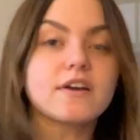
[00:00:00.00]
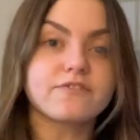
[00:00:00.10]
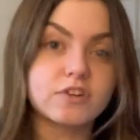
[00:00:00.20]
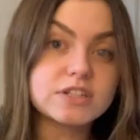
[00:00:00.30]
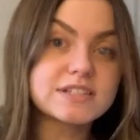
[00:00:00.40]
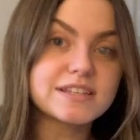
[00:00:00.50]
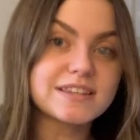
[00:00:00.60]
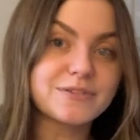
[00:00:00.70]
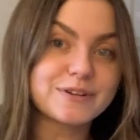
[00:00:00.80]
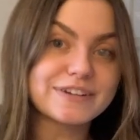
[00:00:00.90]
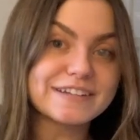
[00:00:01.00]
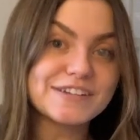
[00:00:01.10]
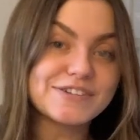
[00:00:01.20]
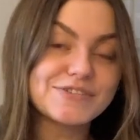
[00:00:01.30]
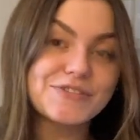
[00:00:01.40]
first thing that
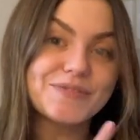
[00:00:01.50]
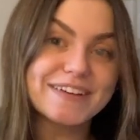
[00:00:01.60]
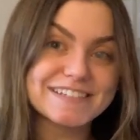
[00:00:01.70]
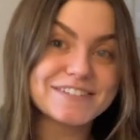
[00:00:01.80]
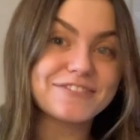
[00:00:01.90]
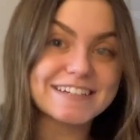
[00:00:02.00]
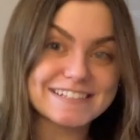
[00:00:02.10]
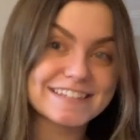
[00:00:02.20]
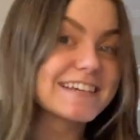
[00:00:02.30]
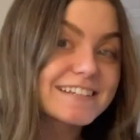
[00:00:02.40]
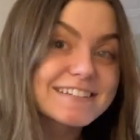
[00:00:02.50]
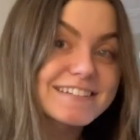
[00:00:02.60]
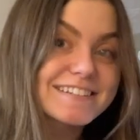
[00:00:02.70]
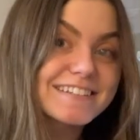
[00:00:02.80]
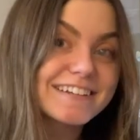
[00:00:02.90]
we're gonna do is fix
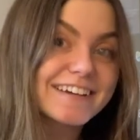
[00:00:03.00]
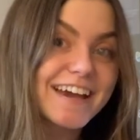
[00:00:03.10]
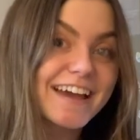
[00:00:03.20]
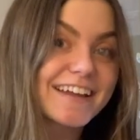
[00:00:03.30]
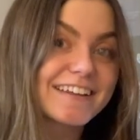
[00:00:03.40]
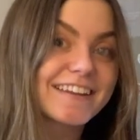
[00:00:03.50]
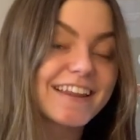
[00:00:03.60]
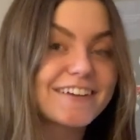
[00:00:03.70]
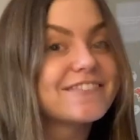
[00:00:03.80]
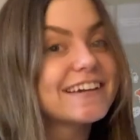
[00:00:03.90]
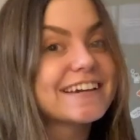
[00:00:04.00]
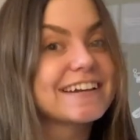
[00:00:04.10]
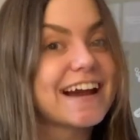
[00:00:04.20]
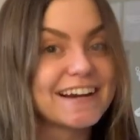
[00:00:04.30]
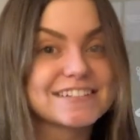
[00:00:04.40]
this, and then we can
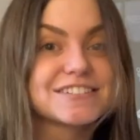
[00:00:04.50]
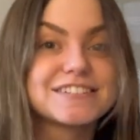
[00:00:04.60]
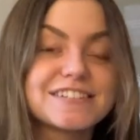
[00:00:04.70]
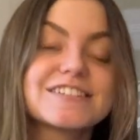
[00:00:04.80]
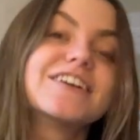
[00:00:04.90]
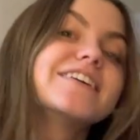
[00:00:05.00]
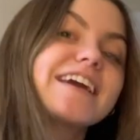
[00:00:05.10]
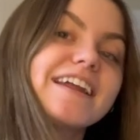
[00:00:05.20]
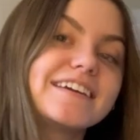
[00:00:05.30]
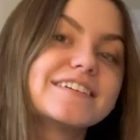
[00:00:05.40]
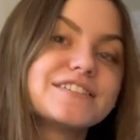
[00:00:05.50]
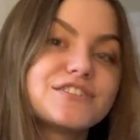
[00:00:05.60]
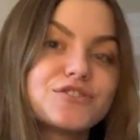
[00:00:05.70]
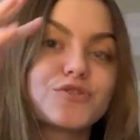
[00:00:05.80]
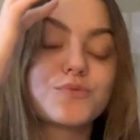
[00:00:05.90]
actually start getting
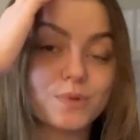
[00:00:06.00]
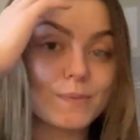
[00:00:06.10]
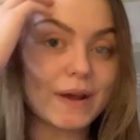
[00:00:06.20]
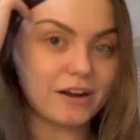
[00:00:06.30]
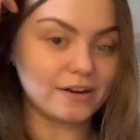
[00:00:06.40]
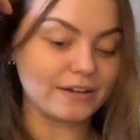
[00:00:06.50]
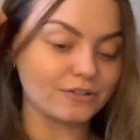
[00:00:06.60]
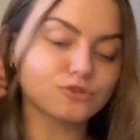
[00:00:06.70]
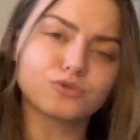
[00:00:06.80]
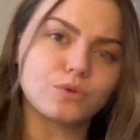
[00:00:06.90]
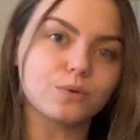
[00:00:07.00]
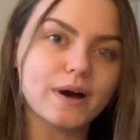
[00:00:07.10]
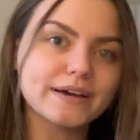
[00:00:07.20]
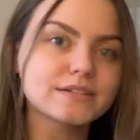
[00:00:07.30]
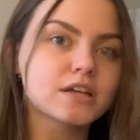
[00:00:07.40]
into preparing
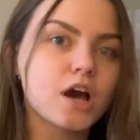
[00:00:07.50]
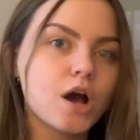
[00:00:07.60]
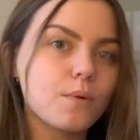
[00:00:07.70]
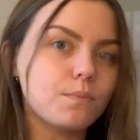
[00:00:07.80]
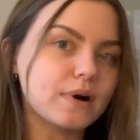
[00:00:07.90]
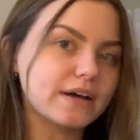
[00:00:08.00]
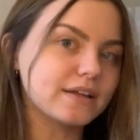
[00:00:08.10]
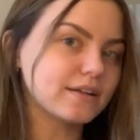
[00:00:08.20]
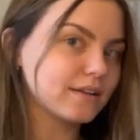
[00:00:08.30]
school-wise. But